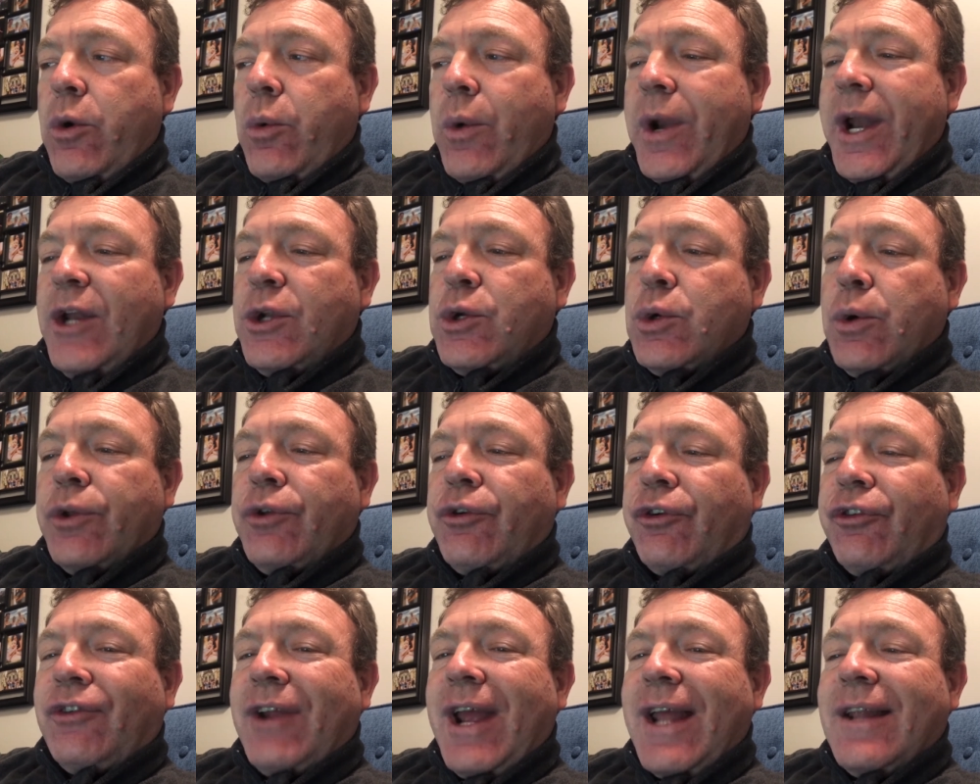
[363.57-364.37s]
We need to
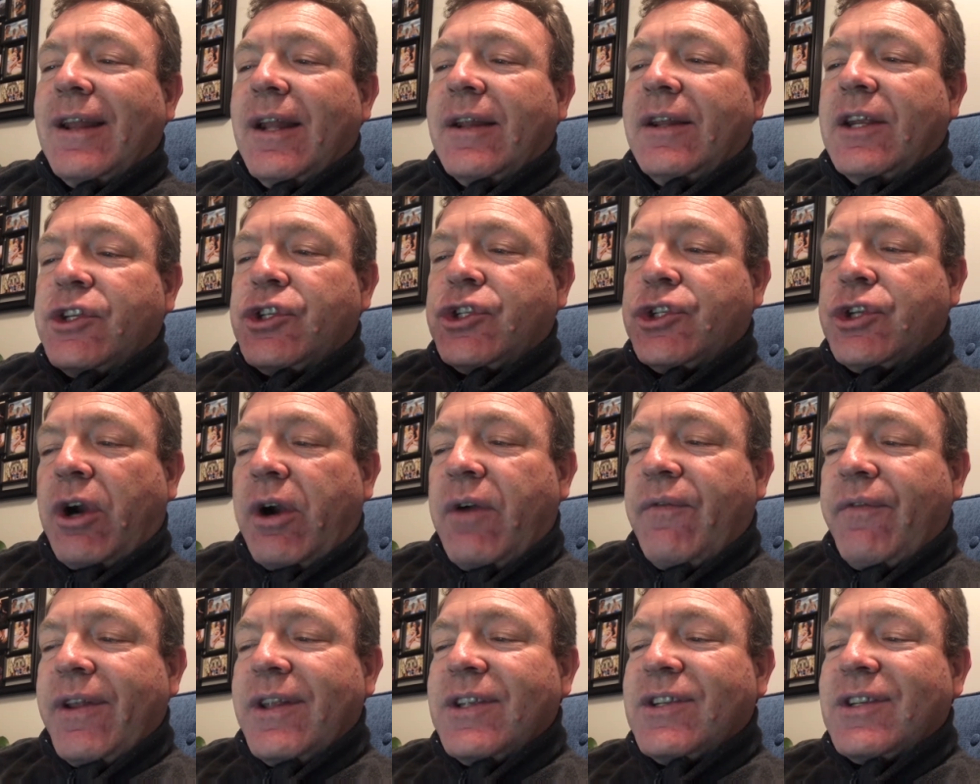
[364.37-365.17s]
understand that
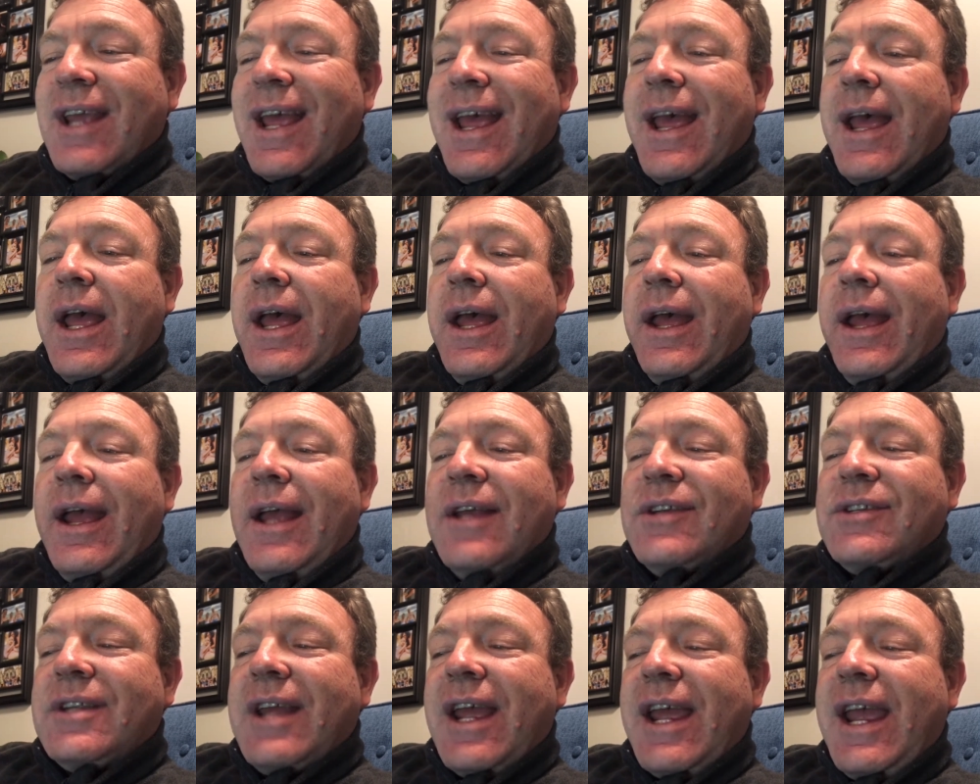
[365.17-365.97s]
disturbance
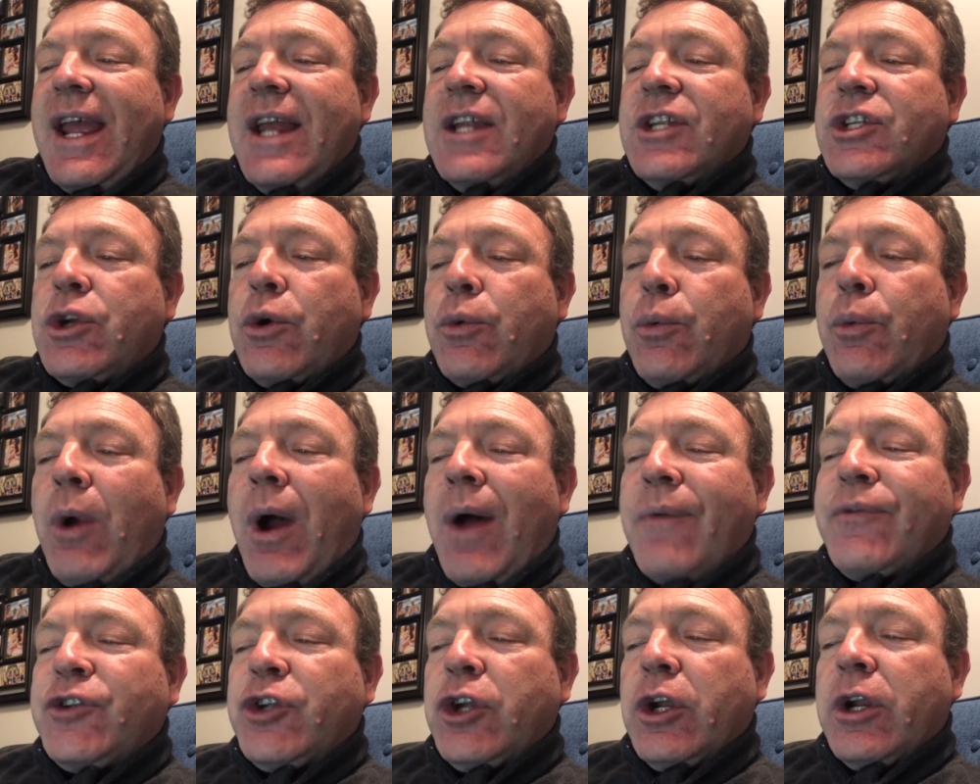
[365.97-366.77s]
is the
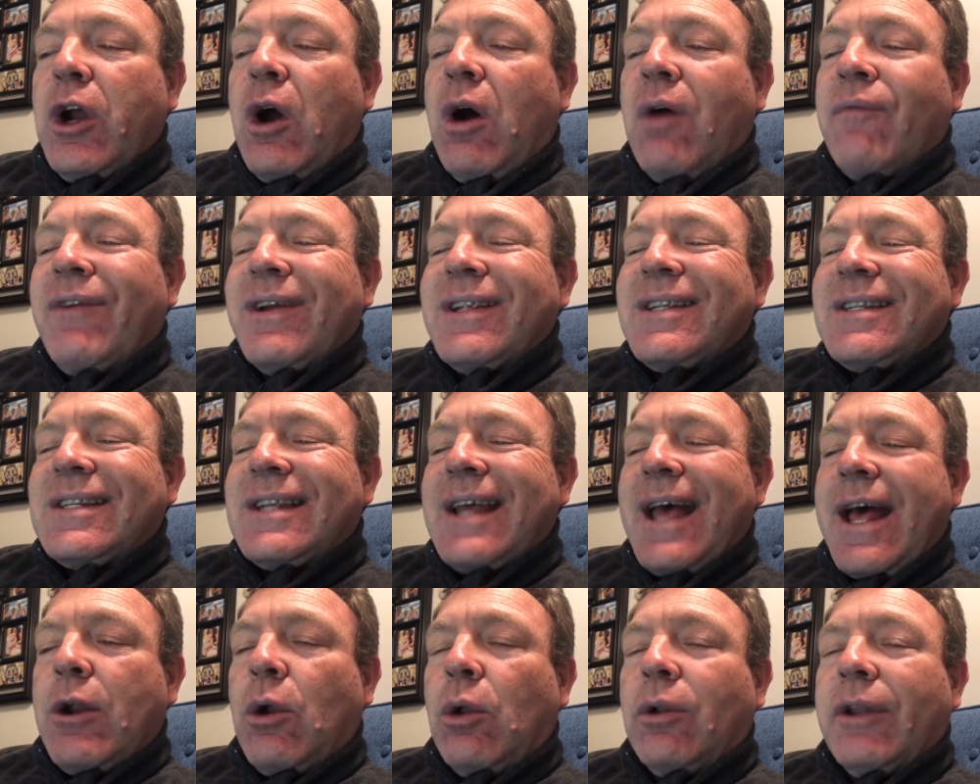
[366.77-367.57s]
interruption of a
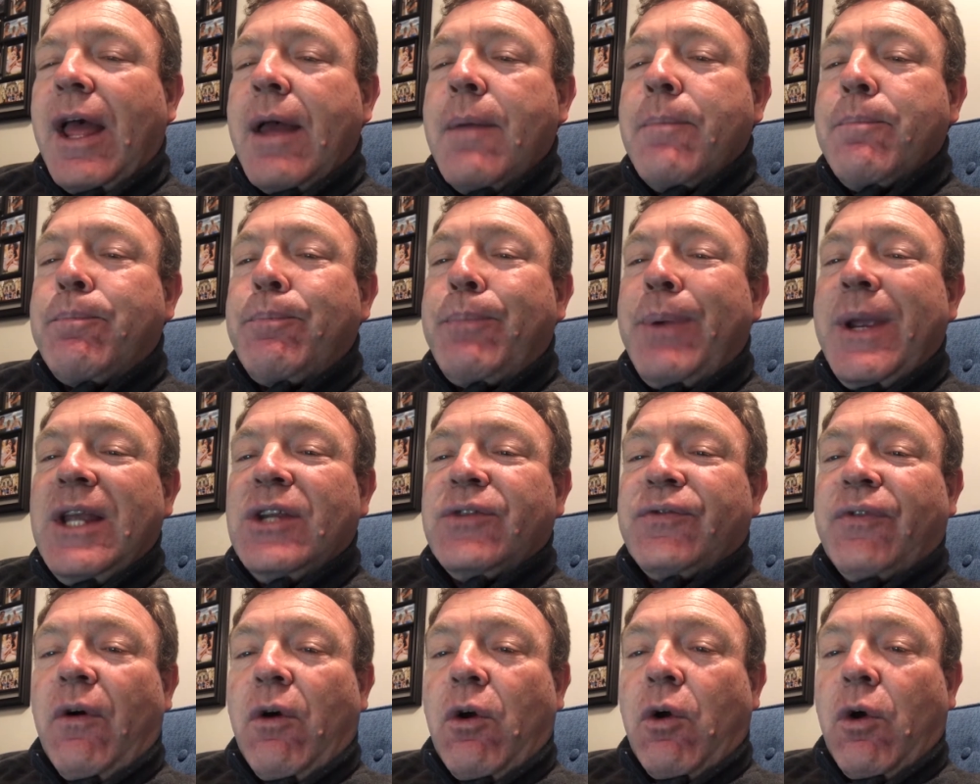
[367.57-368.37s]
settled and
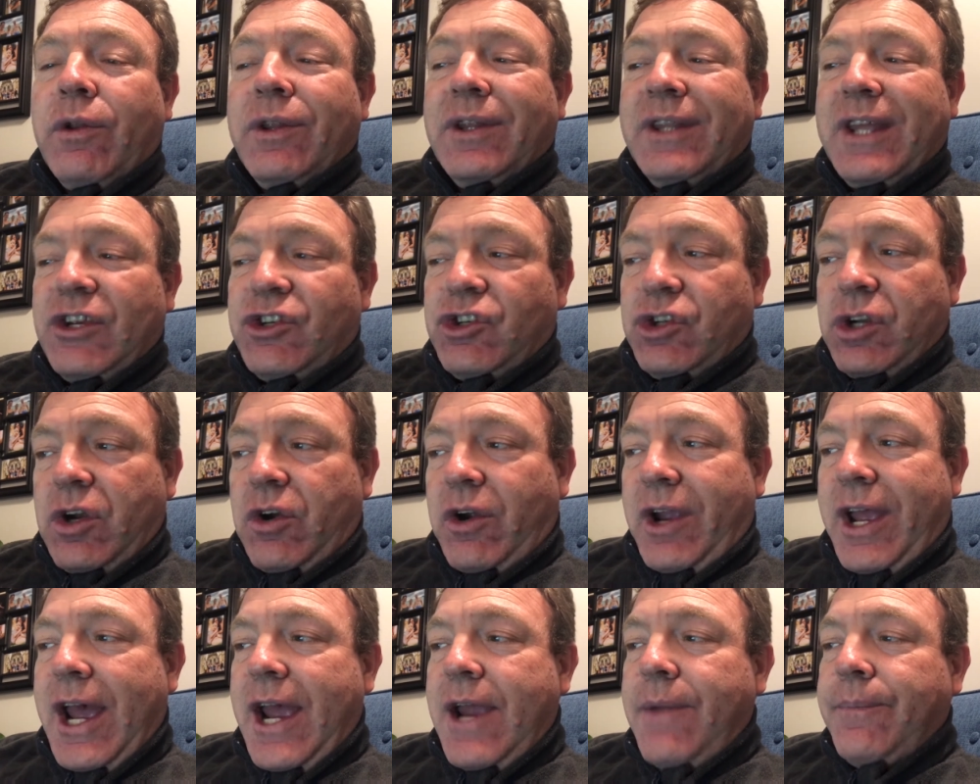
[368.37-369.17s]
peaceful condition,
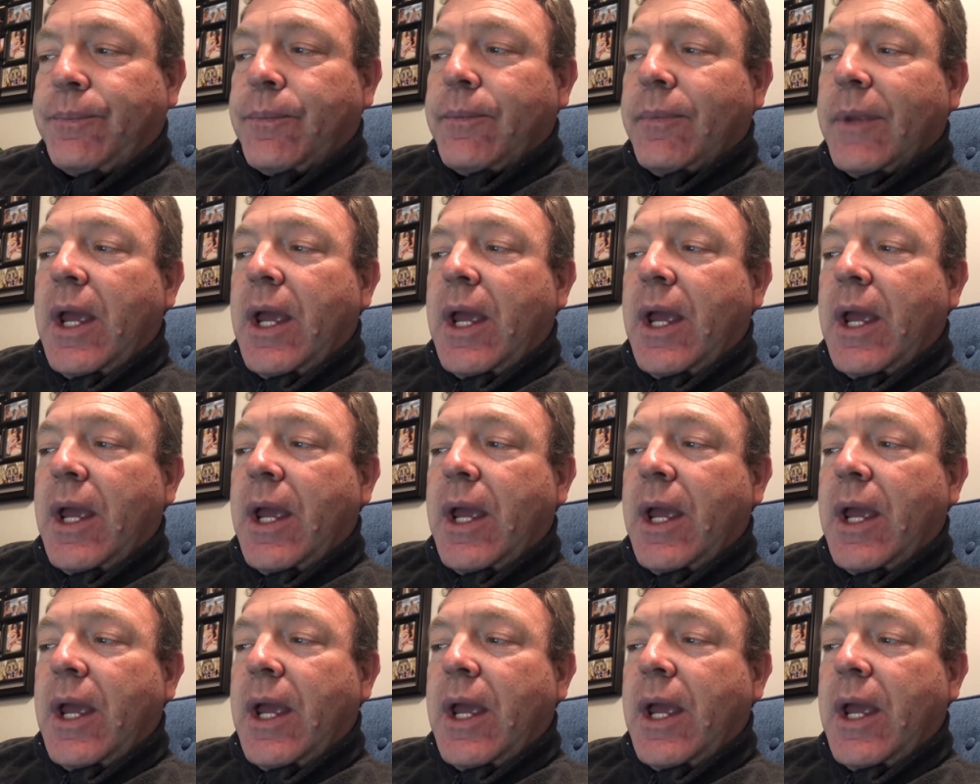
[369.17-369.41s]
okay?